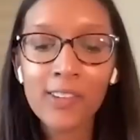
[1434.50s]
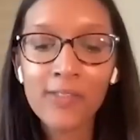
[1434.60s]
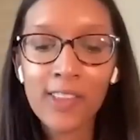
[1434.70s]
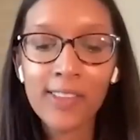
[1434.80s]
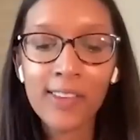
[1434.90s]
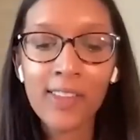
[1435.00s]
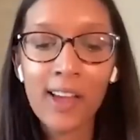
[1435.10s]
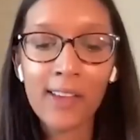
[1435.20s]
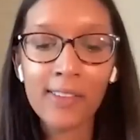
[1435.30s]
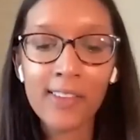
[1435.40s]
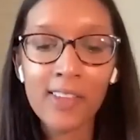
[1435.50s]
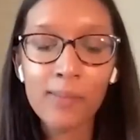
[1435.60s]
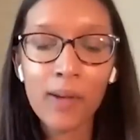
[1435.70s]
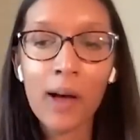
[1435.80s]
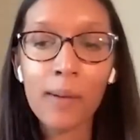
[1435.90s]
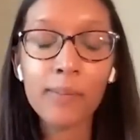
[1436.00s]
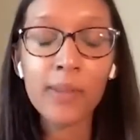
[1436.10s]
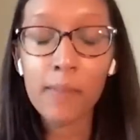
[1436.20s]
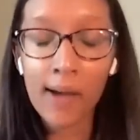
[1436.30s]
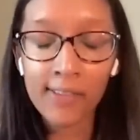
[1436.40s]
of convincing the assets, um,
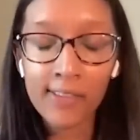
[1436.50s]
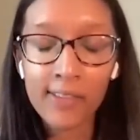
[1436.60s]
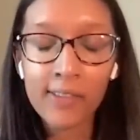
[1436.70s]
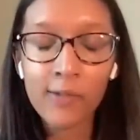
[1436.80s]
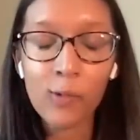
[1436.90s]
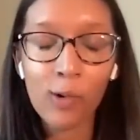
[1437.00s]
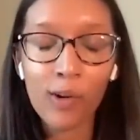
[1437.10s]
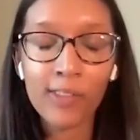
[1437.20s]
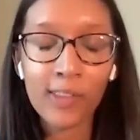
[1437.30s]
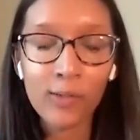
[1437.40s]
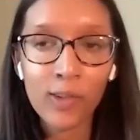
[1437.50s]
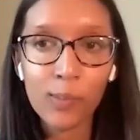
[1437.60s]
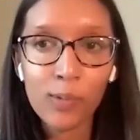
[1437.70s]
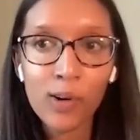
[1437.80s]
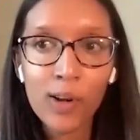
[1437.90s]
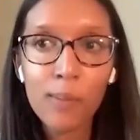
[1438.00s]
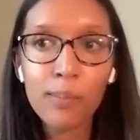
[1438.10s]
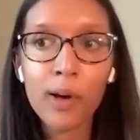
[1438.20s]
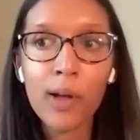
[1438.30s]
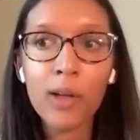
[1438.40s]
the masses, for this viewpoint.
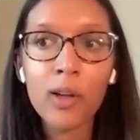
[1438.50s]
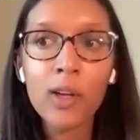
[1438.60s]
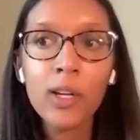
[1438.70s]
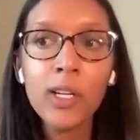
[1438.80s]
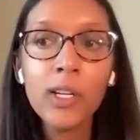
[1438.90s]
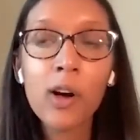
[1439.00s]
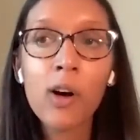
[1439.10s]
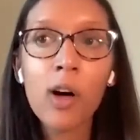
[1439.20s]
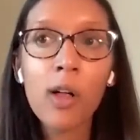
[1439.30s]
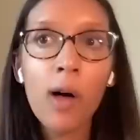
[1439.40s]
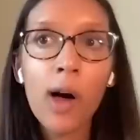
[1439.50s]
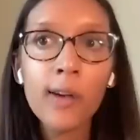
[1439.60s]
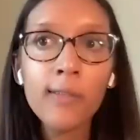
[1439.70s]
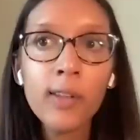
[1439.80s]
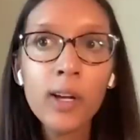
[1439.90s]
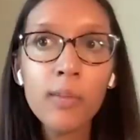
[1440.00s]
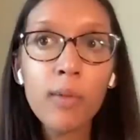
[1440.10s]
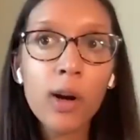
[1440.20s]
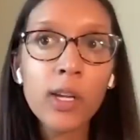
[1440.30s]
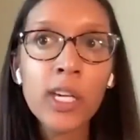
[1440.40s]
But you know, a lot of like
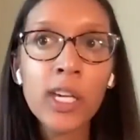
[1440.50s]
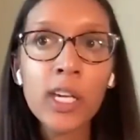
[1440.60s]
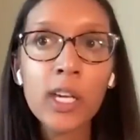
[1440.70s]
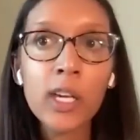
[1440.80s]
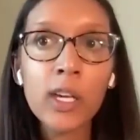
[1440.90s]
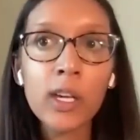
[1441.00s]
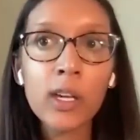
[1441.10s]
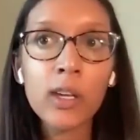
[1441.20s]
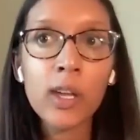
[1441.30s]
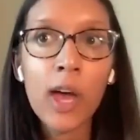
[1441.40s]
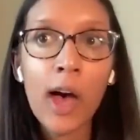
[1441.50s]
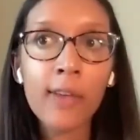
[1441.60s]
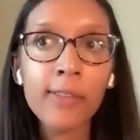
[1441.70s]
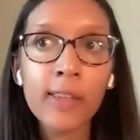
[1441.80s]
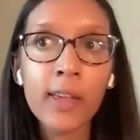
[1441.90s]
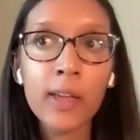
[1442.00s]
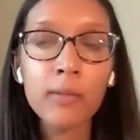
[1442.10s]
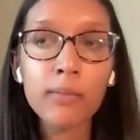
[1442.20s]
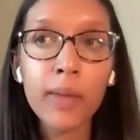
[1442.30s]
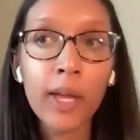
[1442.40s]
marquee asset
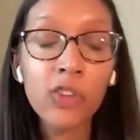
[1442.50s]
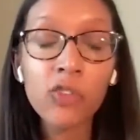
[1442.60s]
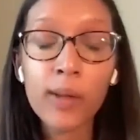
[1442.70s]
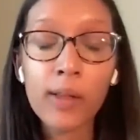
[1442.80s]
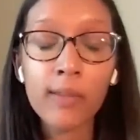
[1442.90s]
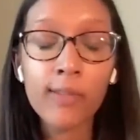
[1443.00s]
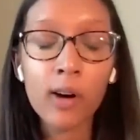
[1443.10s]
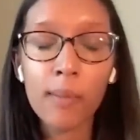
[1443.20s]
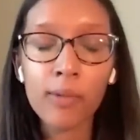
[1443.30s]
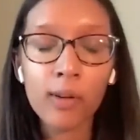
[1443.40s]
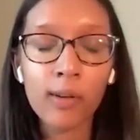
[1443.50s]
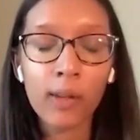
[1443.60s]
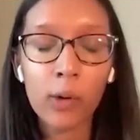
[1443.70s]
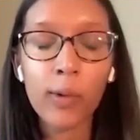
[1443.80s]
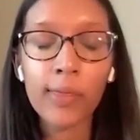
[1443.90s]
management firms are like